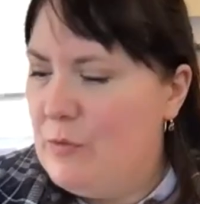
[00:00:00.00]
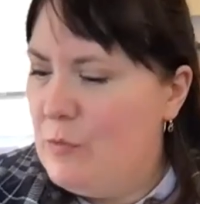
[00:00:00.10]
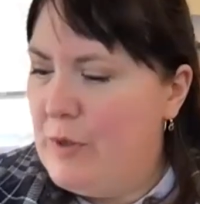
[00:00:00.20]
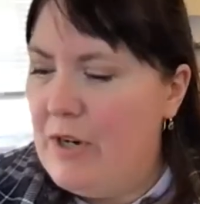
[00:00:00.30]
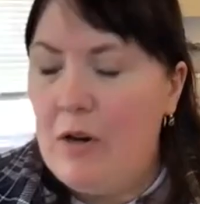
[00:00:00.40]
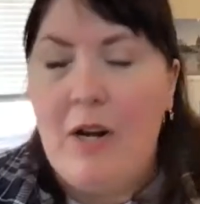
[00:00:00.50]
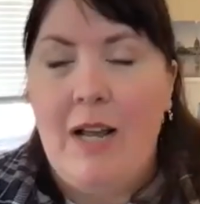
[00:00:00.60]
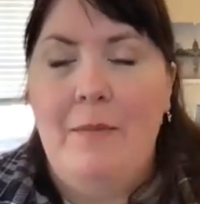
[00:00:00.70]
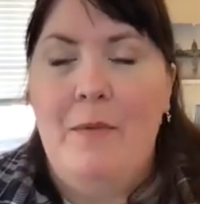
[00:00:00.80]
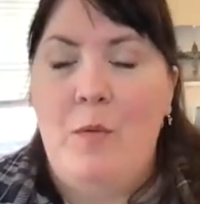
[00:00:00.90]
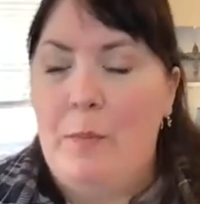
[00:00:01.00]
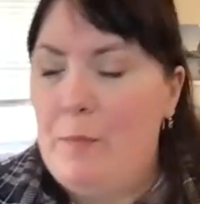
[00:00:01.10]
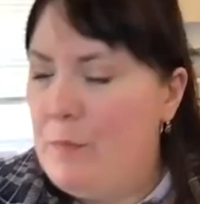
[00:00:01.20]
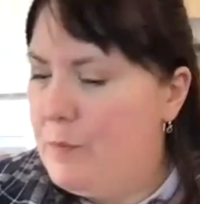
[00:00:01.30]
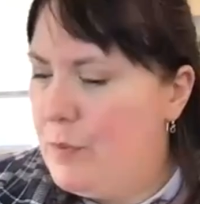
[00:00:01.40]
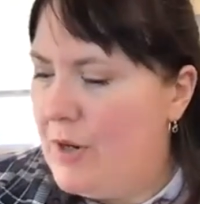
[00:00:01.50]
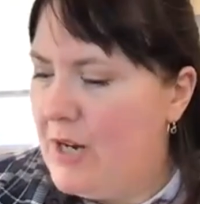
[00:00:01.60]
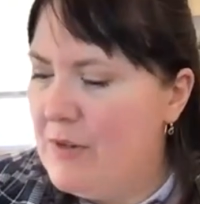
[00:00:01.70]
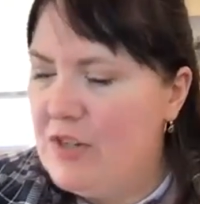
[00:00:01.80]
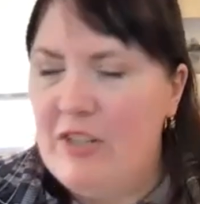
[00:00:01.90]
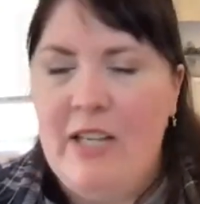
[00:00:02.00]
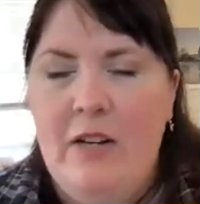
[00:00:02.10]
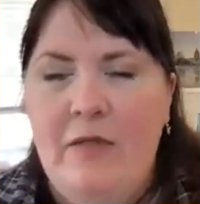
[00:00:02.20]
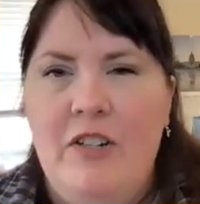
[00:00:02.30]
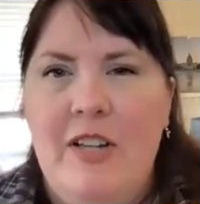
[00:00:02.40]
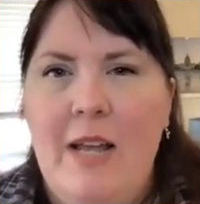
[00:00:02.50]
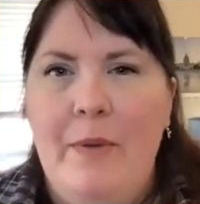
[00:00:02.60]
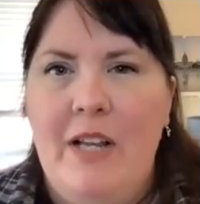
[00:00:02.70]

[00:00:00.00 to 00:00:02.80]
So we are um, we're pretty much at the end of our time,